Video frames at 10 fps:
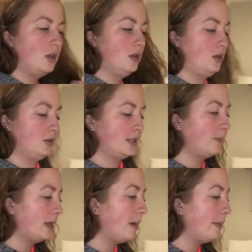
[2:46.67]
There's
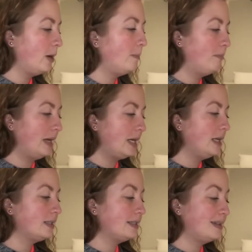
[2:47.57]
something about money
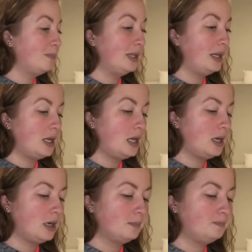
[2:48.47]
and stability here